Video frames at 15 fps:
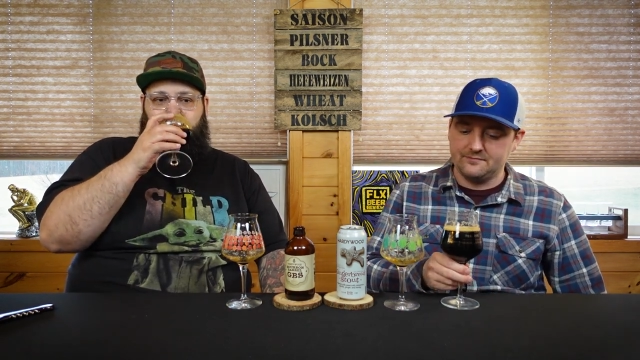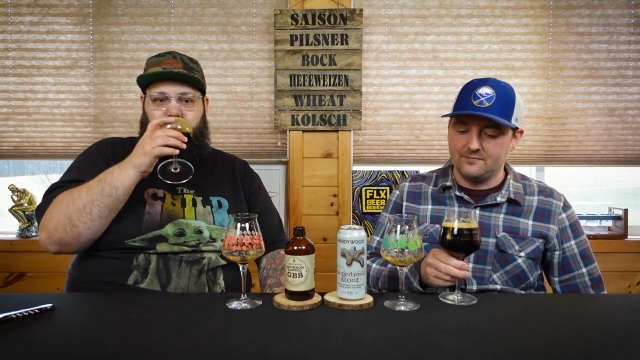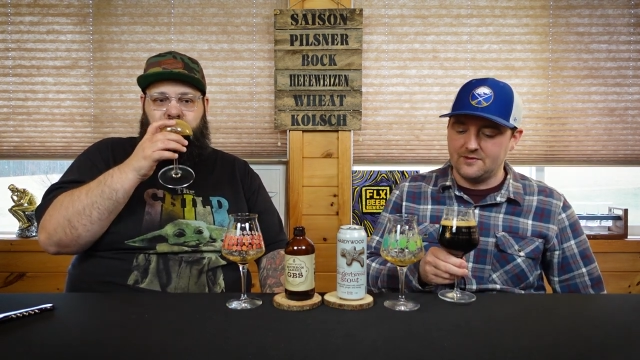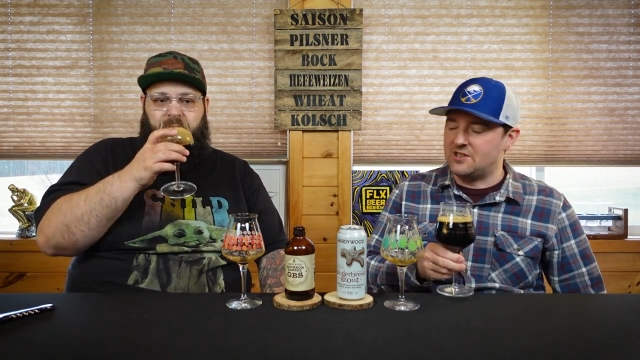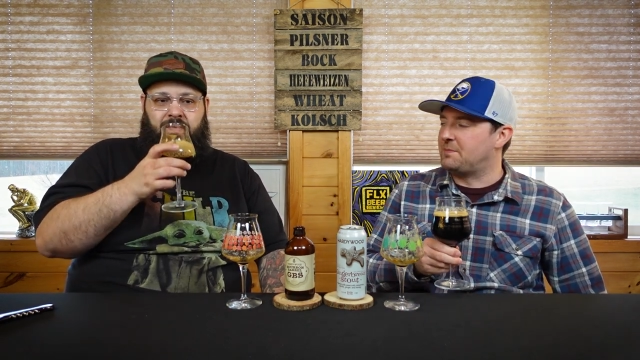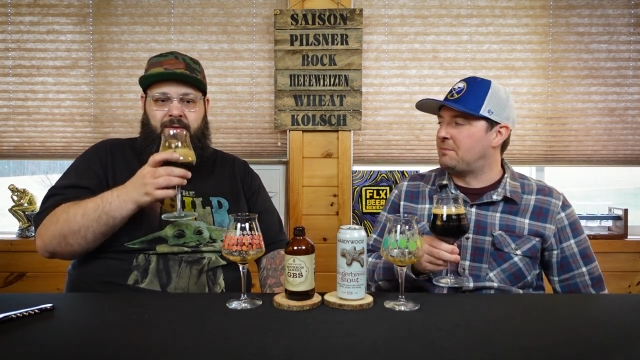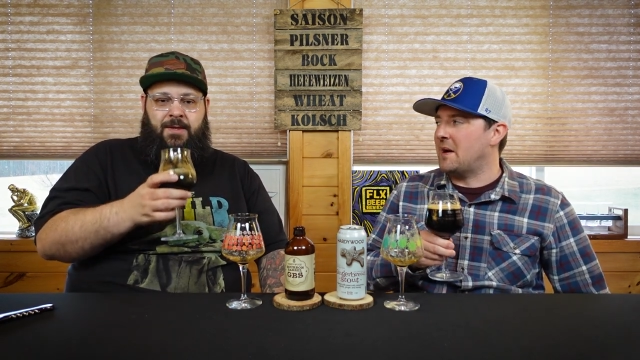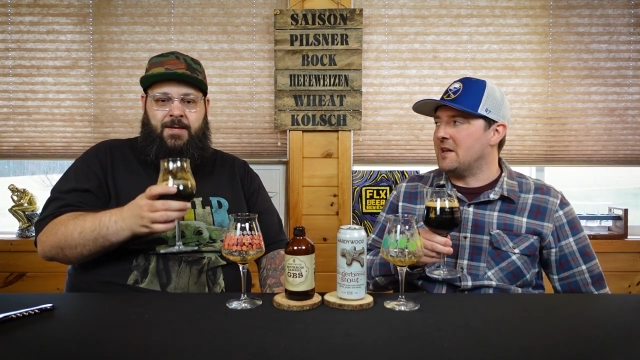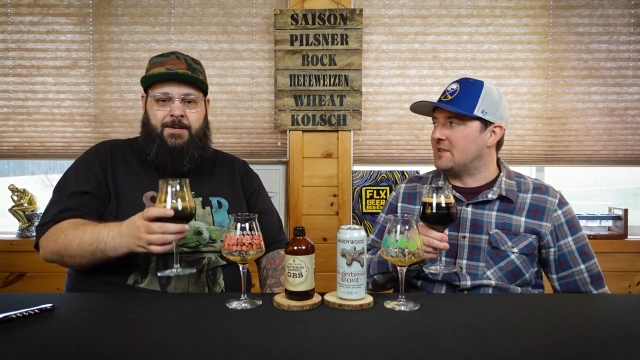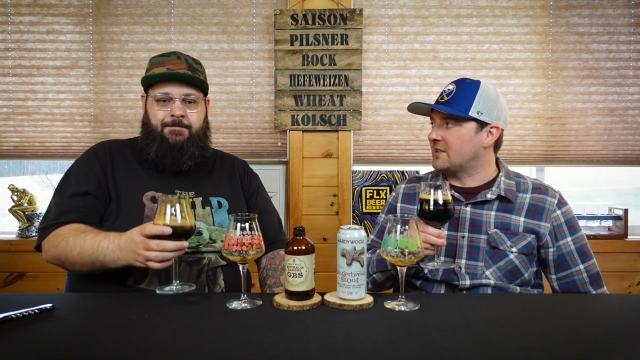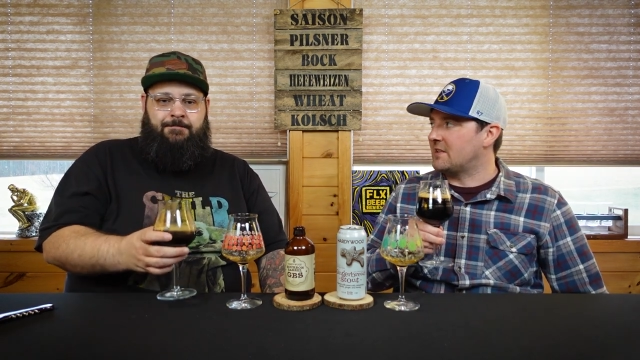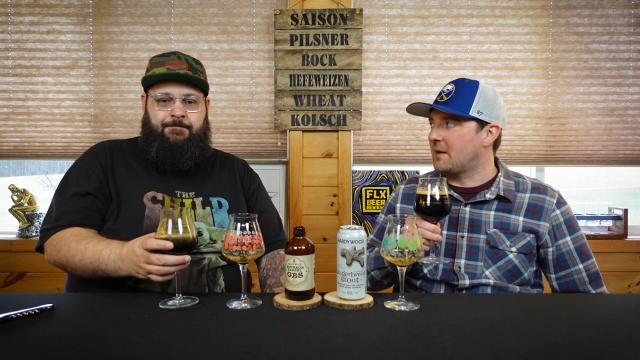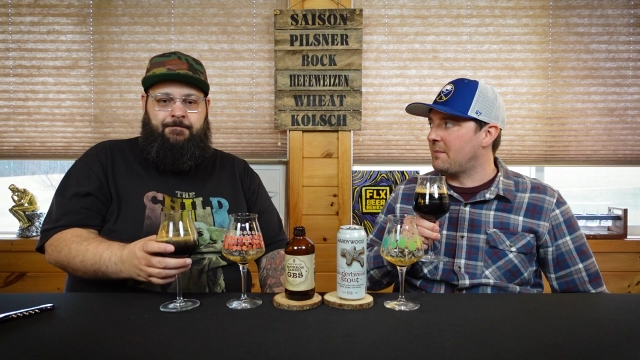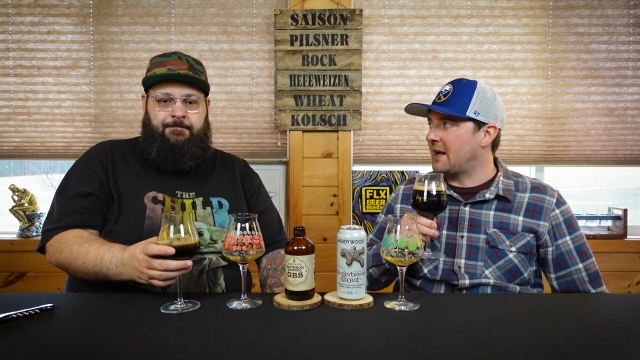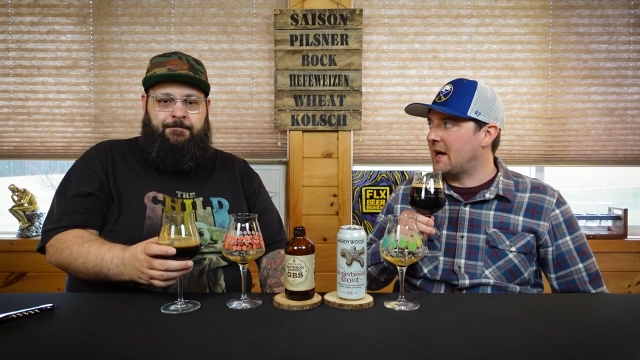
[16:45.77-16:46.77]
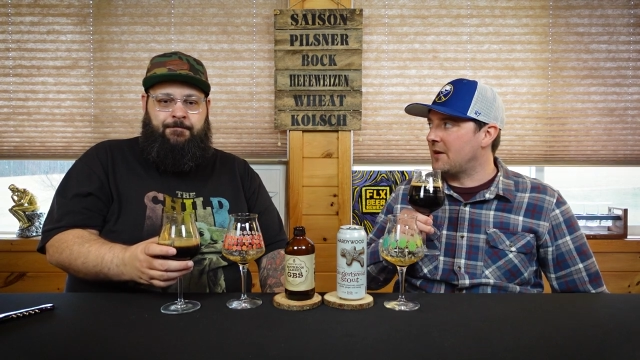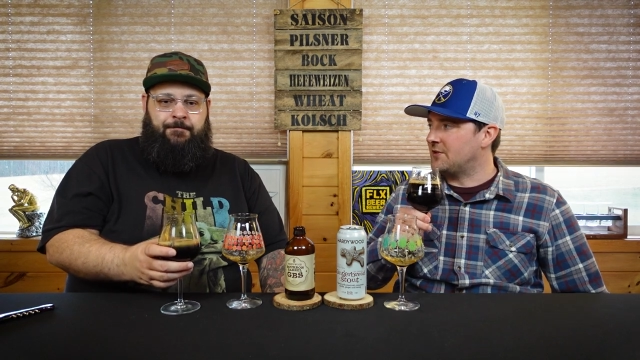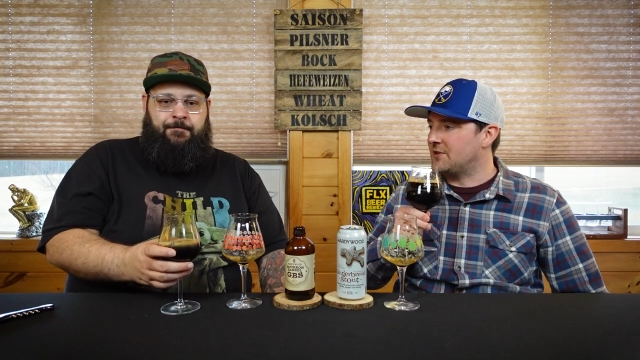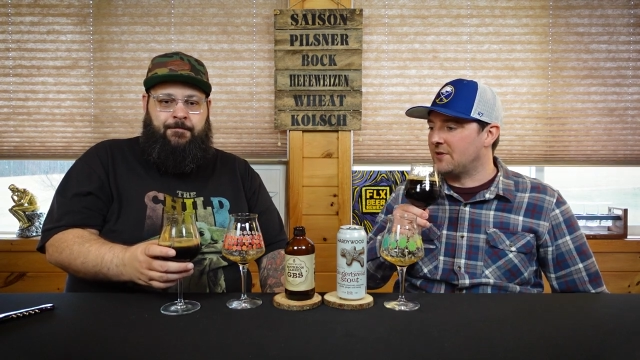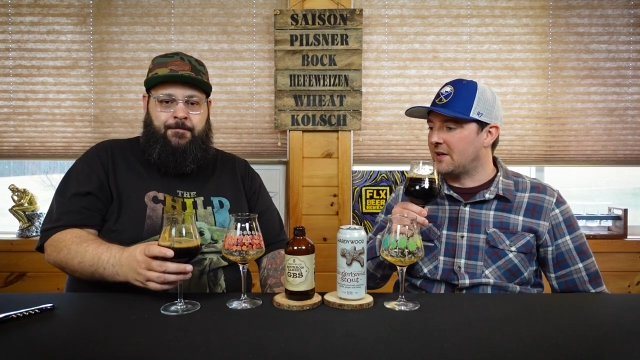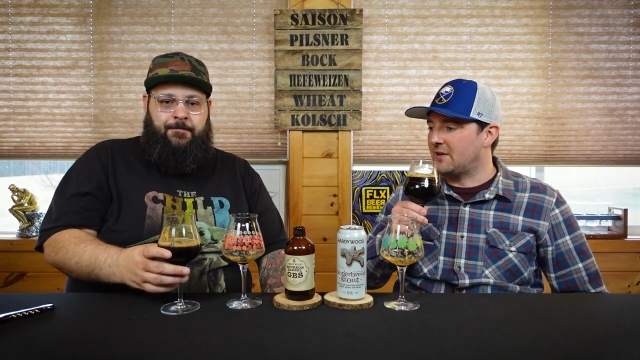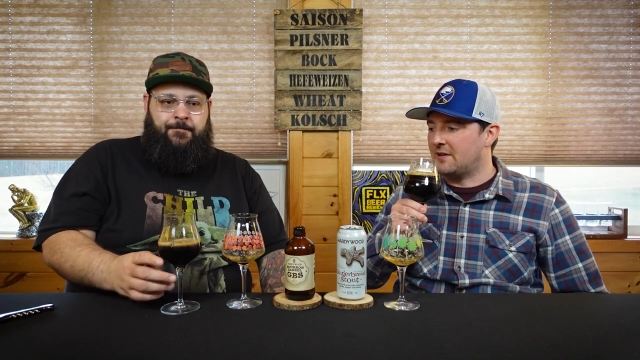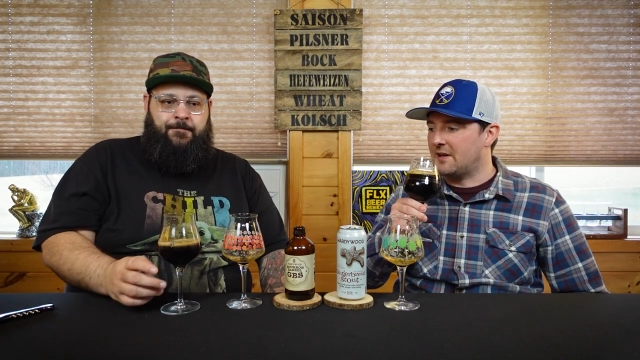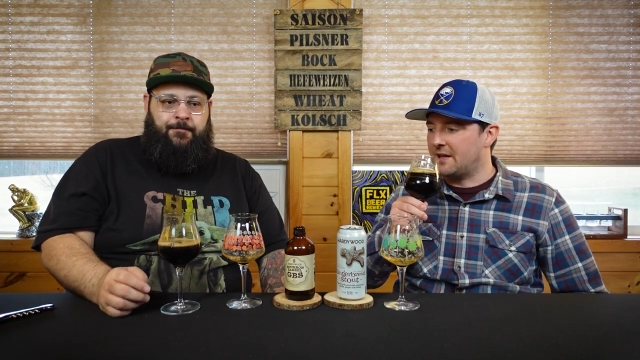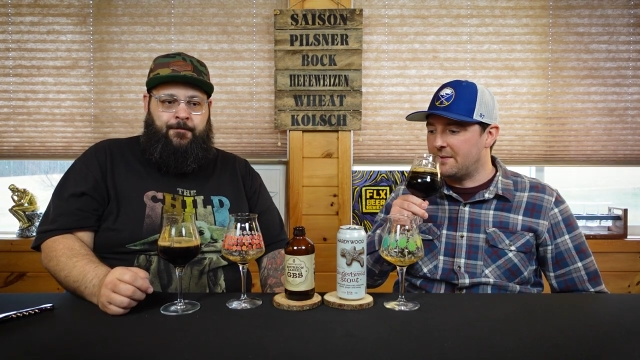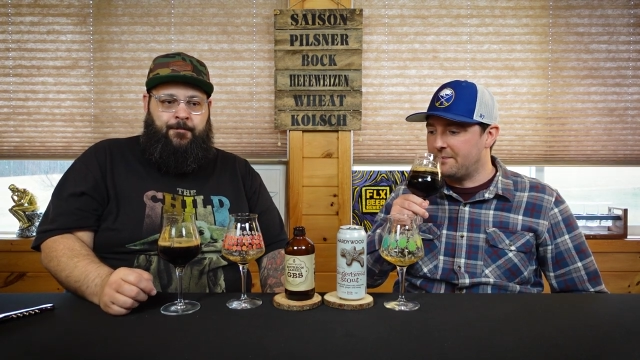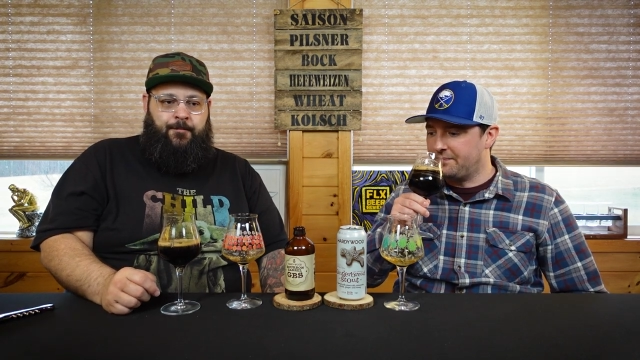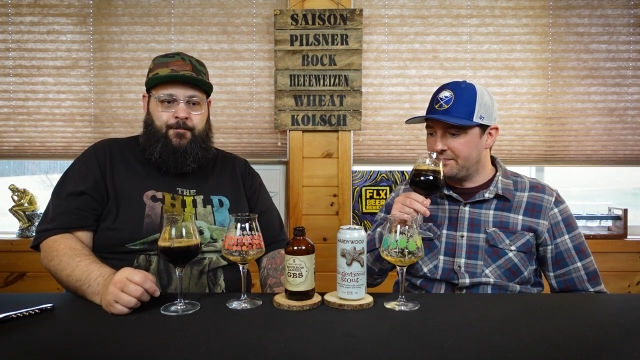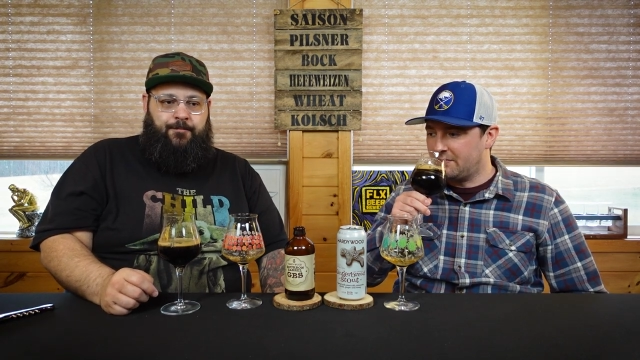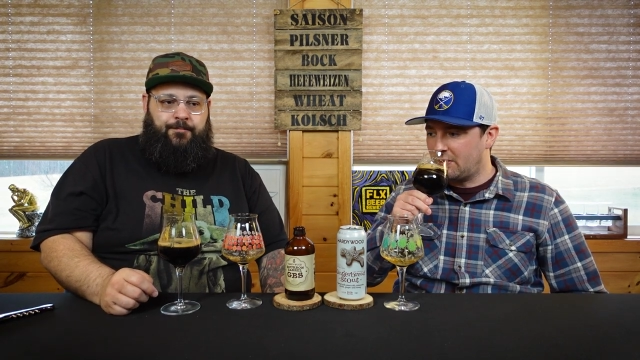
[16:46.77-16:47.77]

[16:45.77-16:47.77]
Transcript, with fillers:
Speaker 1: The spice is coming out too. I don't like it.